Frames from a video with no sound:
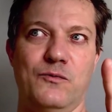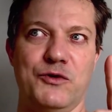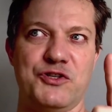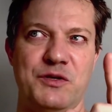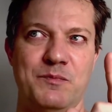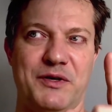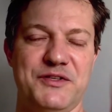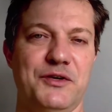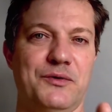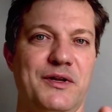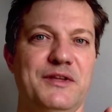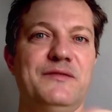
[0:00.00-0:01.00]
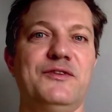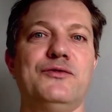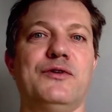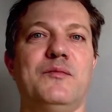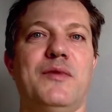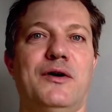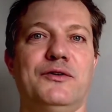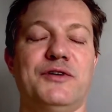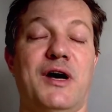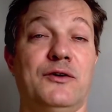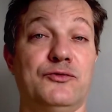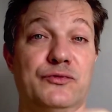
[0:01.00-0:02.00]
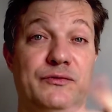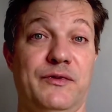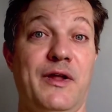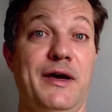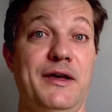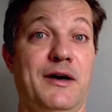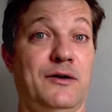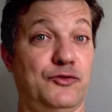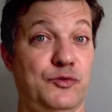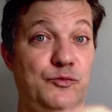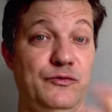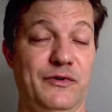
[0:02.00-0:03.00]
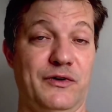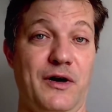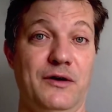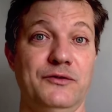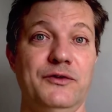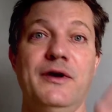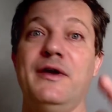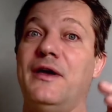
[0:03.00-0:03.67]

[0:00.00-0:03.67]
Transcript: watch in particular the video about how to fly, how to move around.